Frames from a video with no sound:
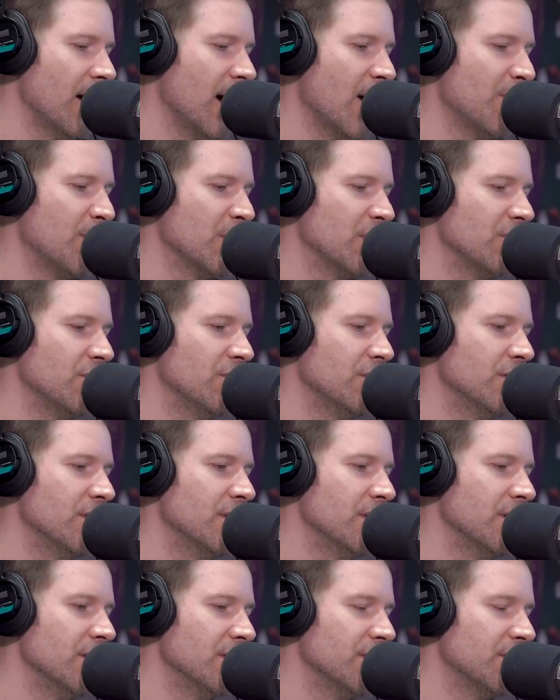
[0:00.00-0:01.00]

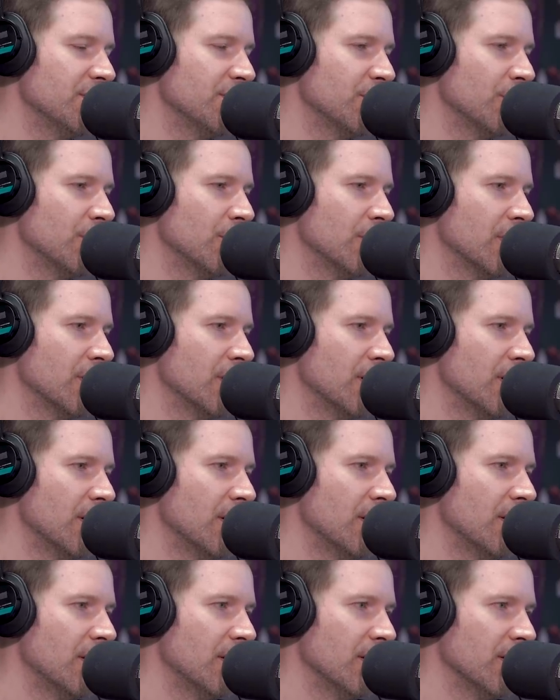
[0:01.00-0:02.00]
opportunities for
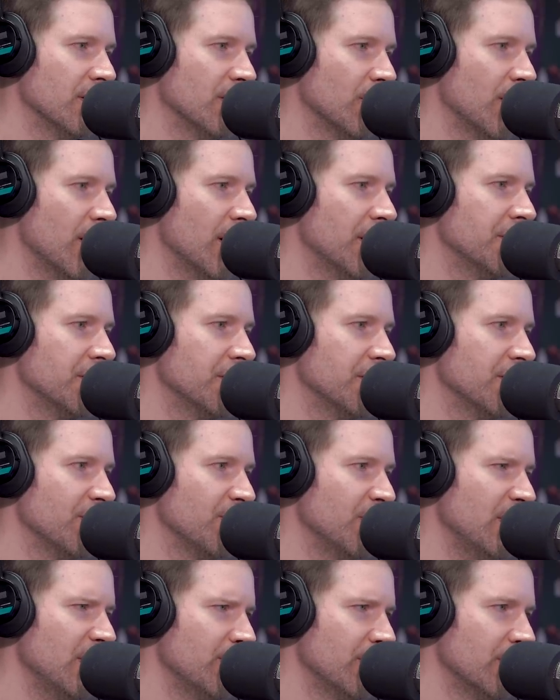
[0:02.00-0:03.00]
you know hundreds of
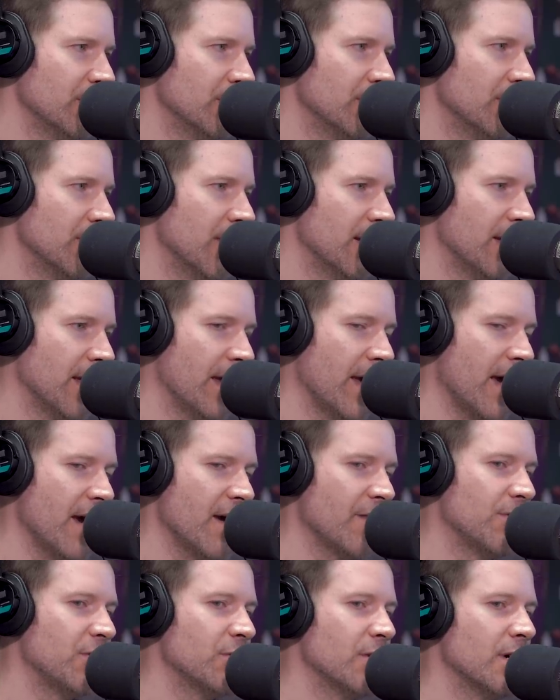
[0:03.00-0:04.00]
people, and they
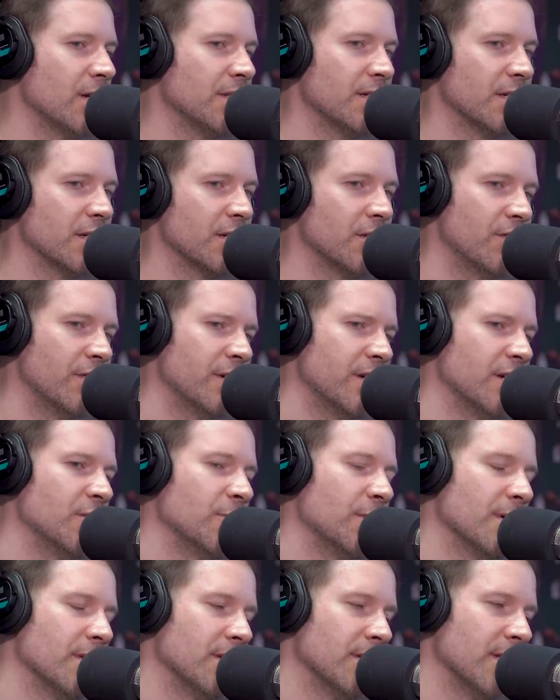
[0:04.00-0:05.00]
have throughout their career,
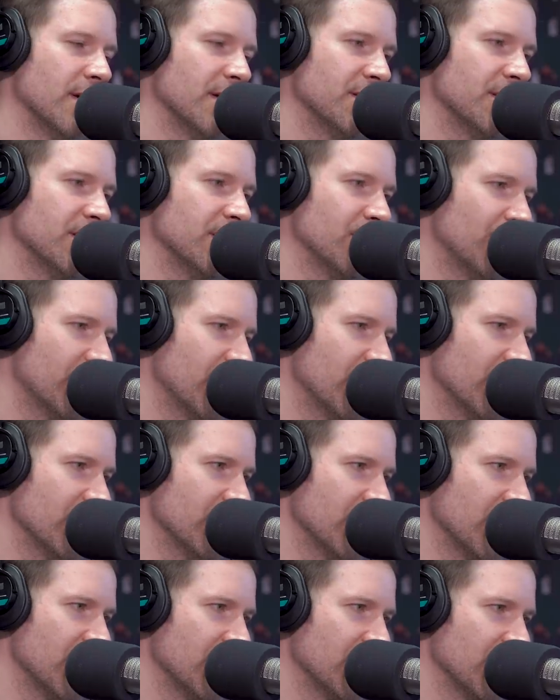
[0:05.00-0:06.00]
whether that's their
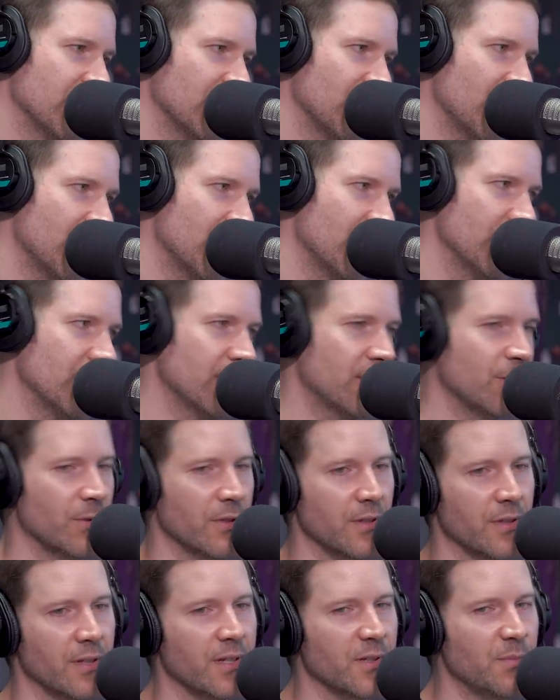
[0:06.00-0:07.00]
proteges as artists,
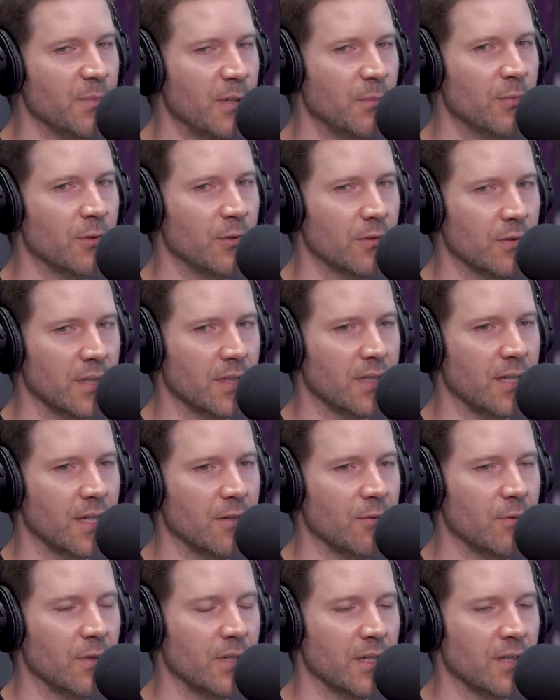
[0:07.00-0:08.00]
whether that's people that
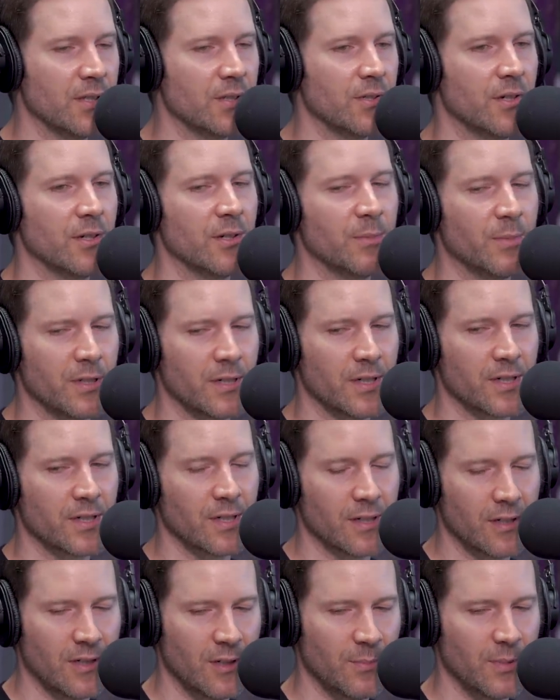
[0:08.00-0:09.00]
they when they start a
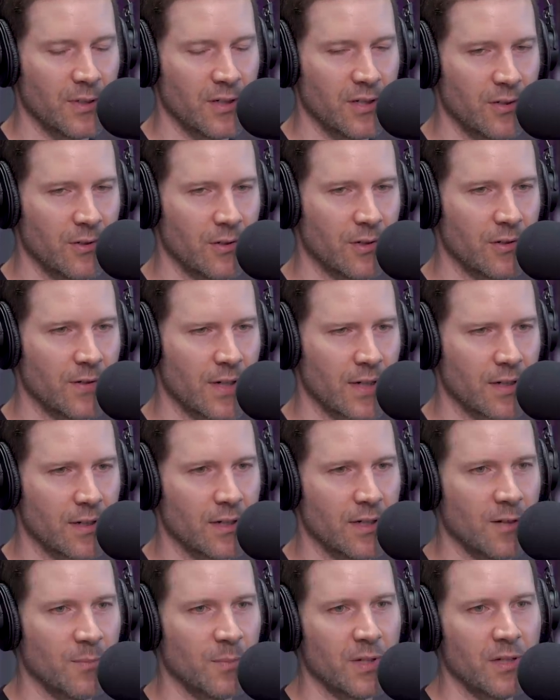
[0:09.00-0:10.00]
production company or a record
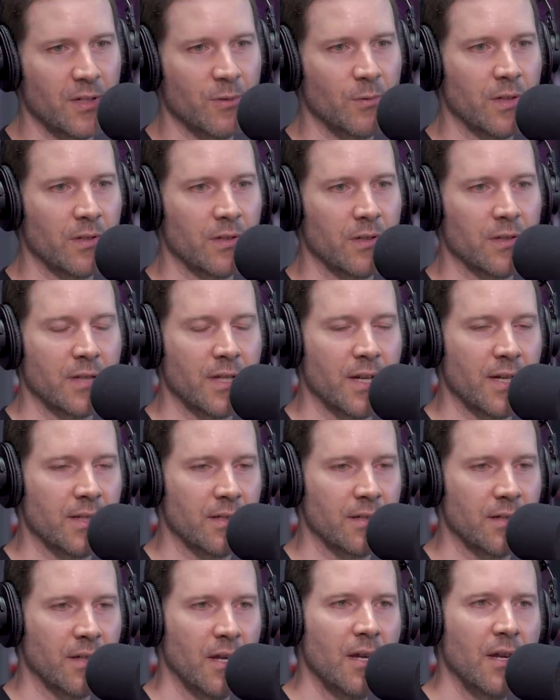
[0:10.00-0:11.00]
company, whether
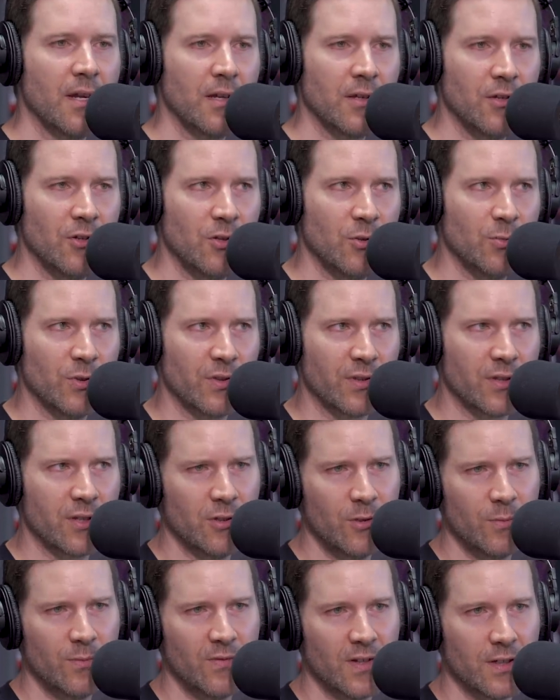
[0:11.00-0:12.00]
that's Cube with
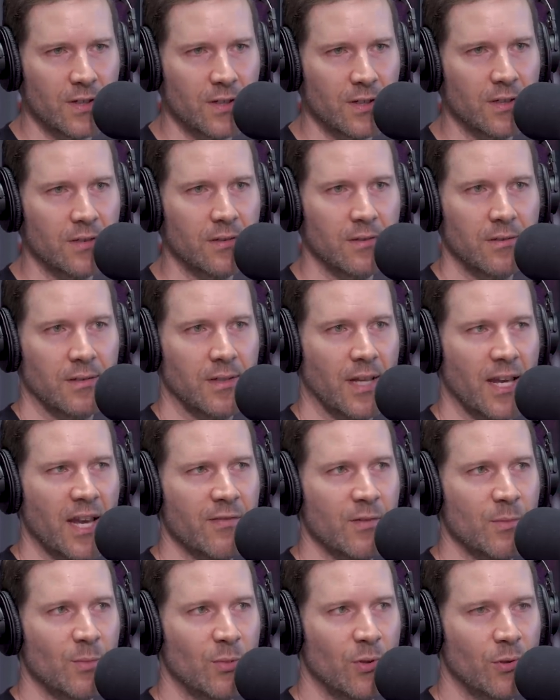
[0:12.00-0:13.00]
Cube Vision, they
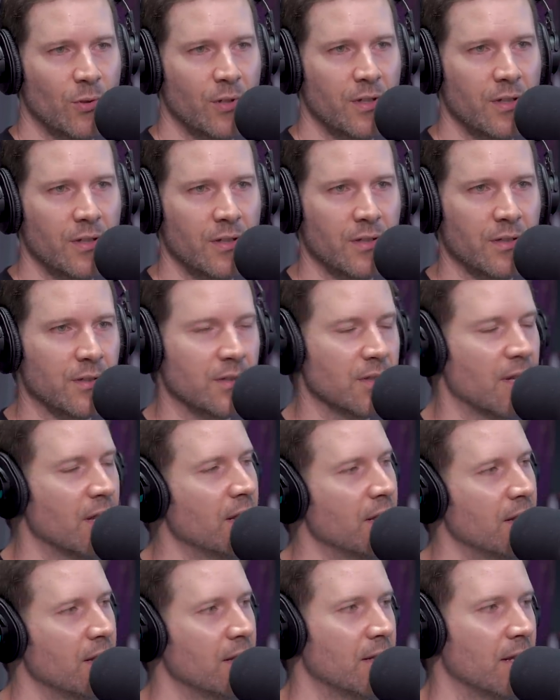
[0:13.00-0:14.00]
have mm -hmm. employees.
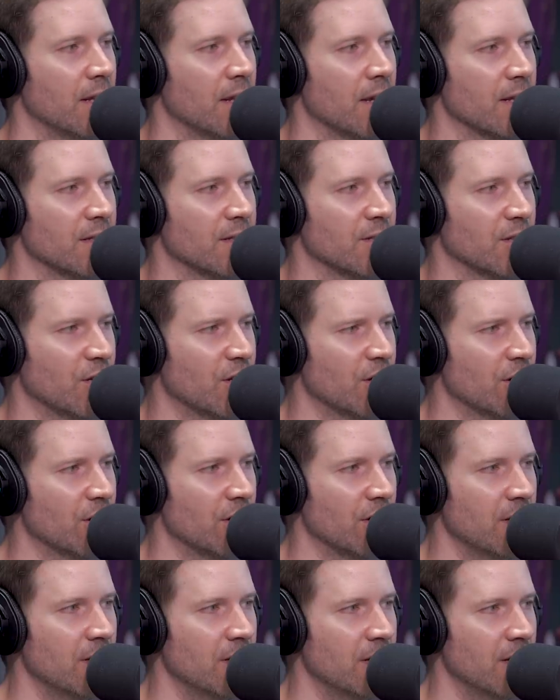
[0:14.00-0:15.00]
They got
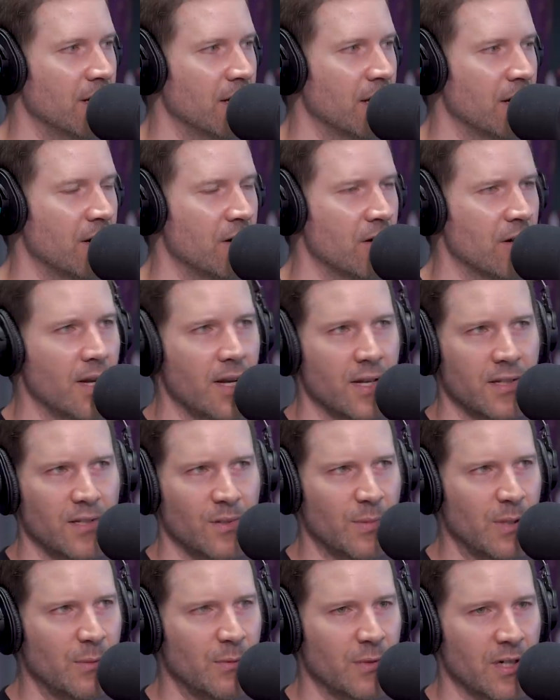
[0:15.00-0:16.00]
security. They got all kinds
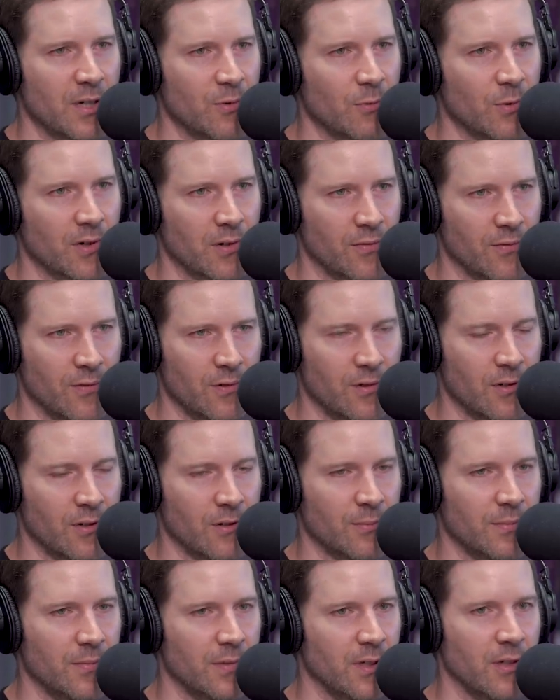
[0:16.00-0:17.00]
of people that work for
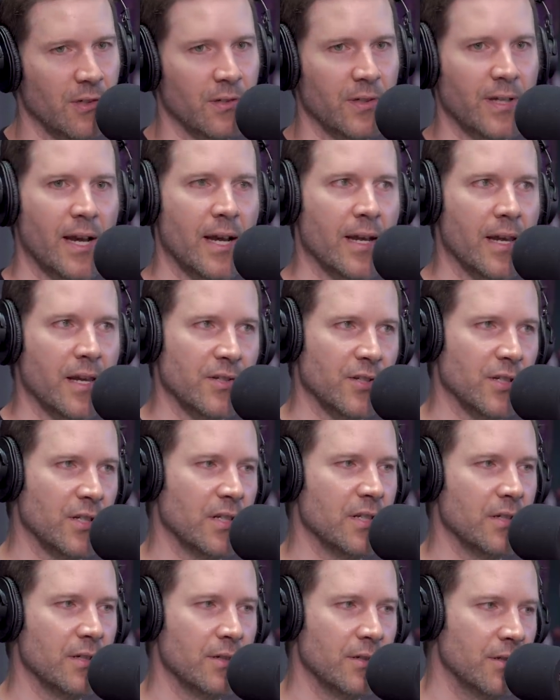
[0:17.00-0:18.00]
them. You know, they got
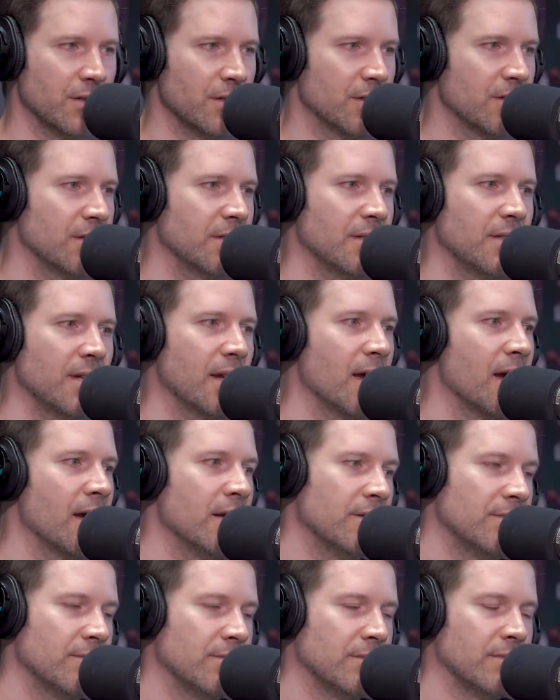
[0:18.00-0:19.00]
engineers. They
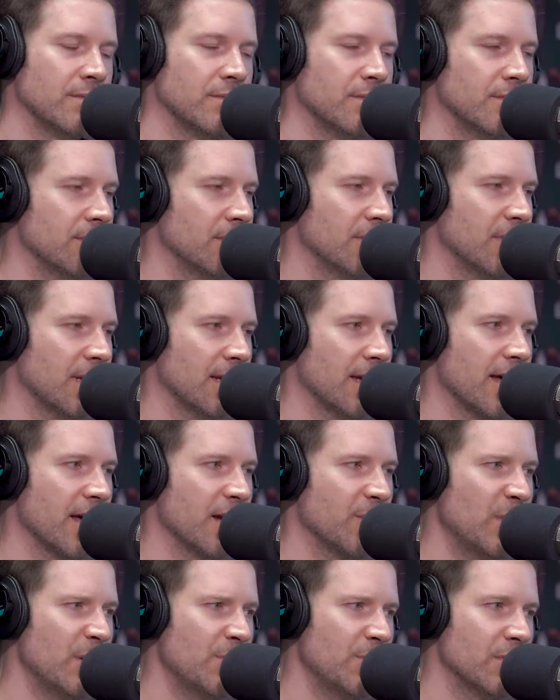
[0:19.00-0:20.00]
got a
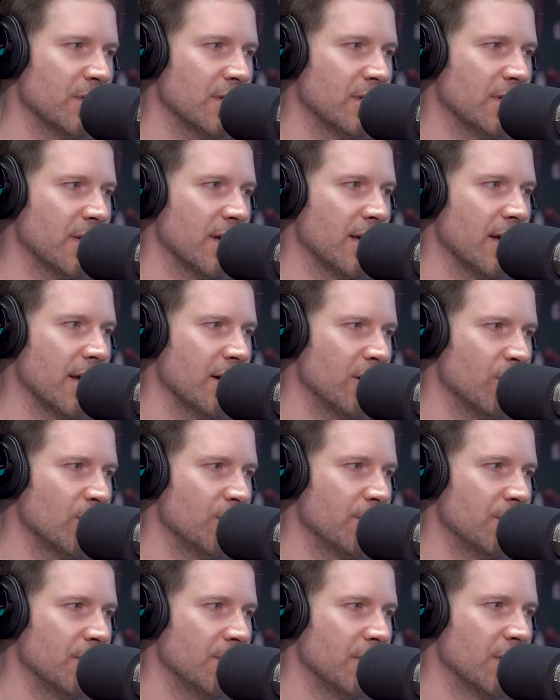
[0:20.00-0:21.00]
lot of people that they help
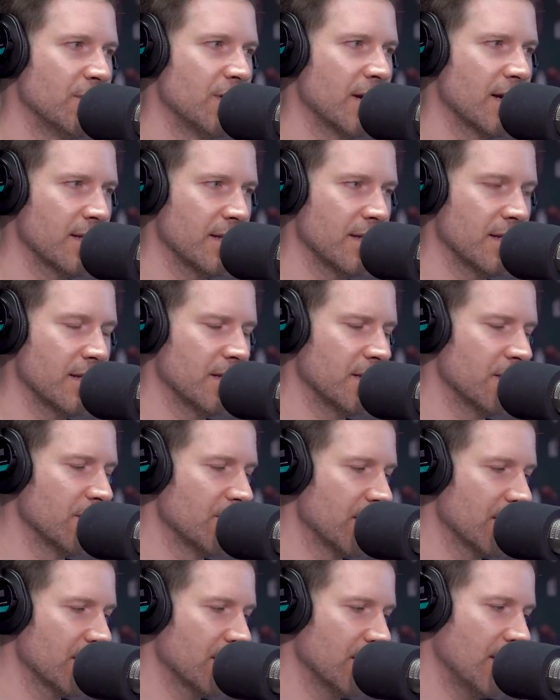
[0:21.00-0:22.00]
directly and
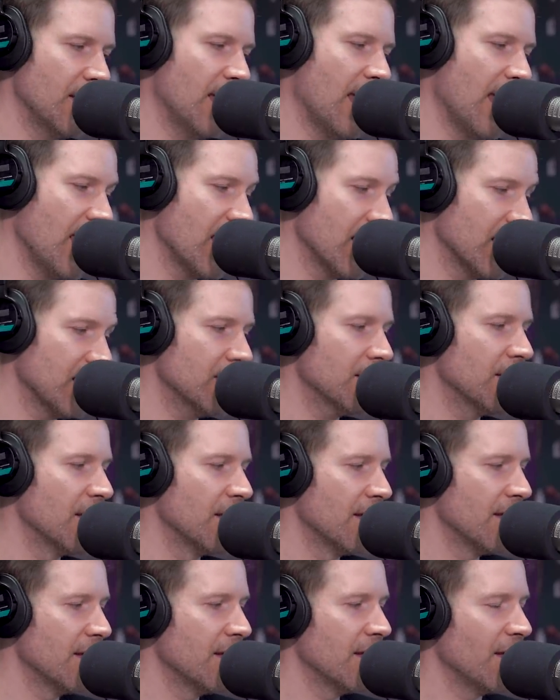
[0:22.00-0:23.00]
indirectly. Mm-hmm. And
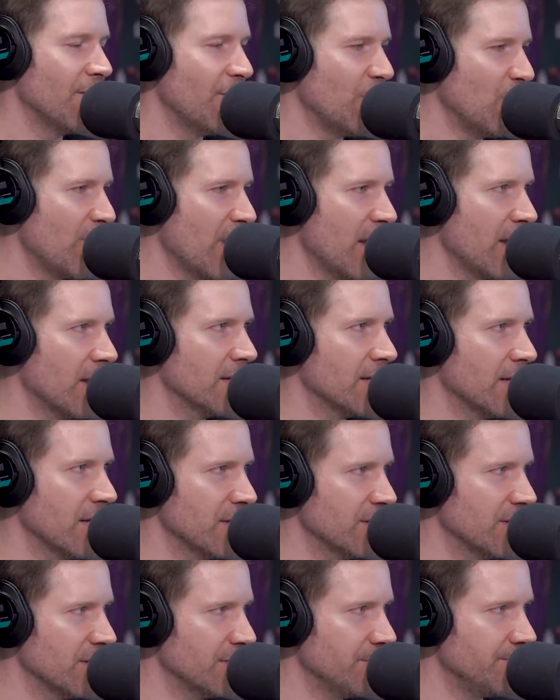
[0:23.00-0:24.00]
if you pay
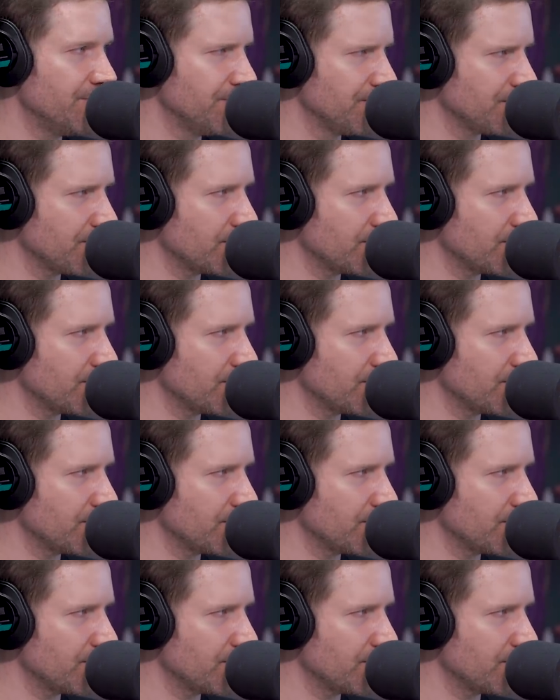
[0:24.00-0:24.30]
attention,